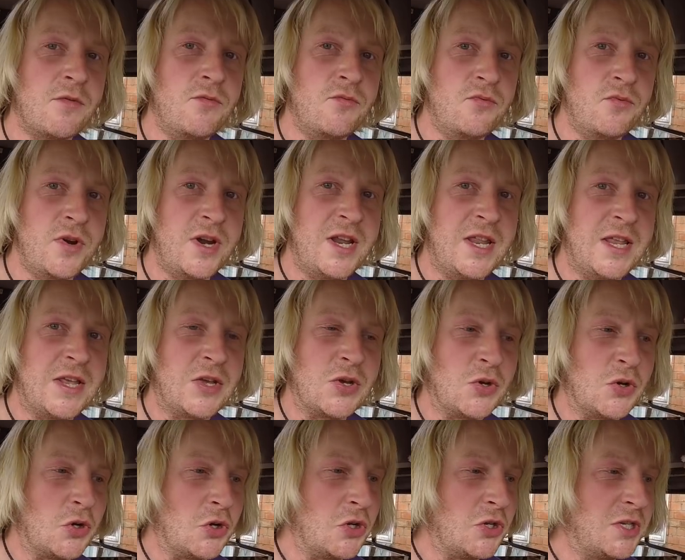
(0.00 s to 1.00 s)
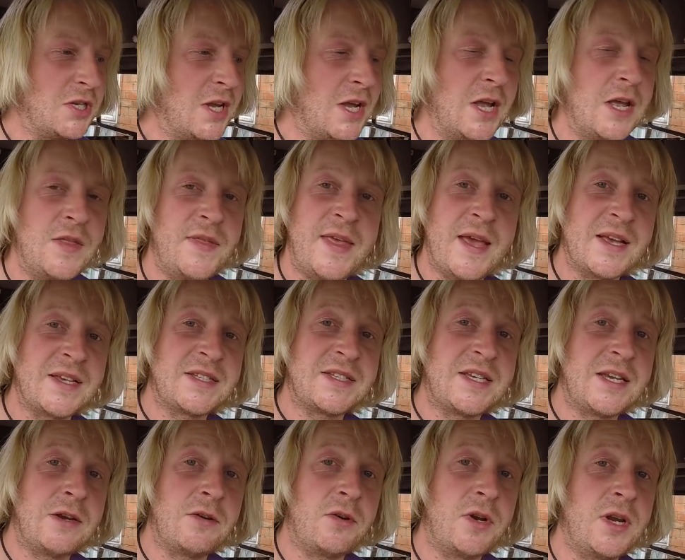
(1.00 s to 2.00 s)
really good. The
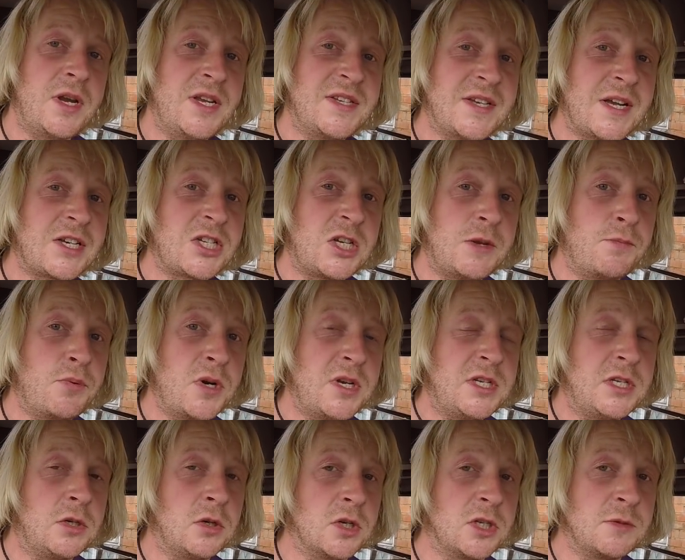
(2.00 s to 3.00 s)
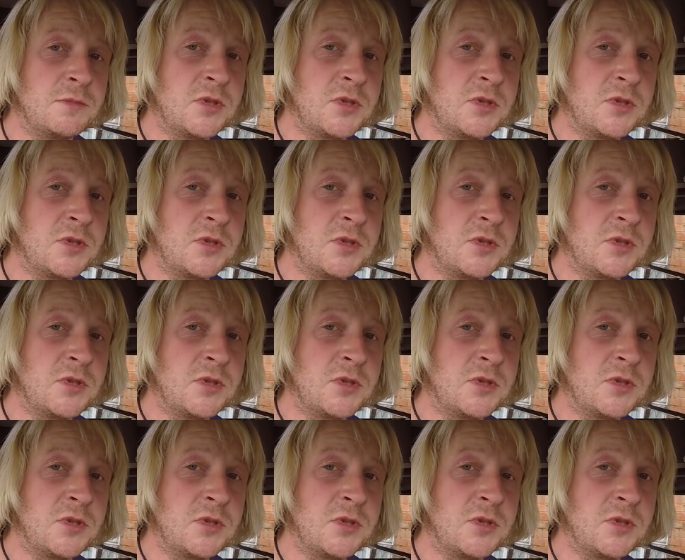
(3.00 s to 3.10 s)
exterior is actually pretty good.